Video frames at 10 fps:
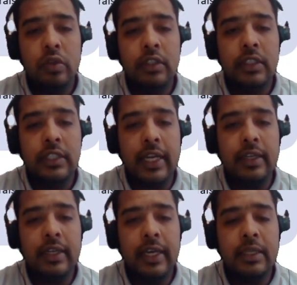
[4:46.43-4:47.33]
So in
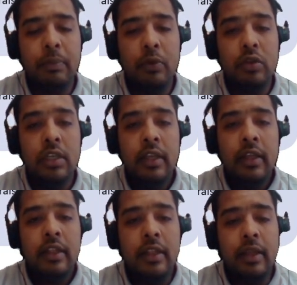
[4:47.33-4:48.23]
standardized approach,
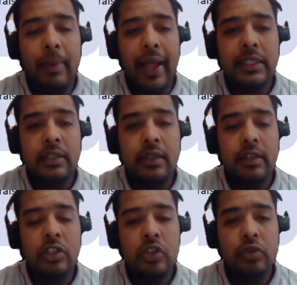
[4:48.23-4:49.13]
the banks
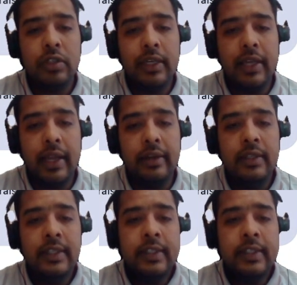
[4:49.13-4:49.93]
or institution can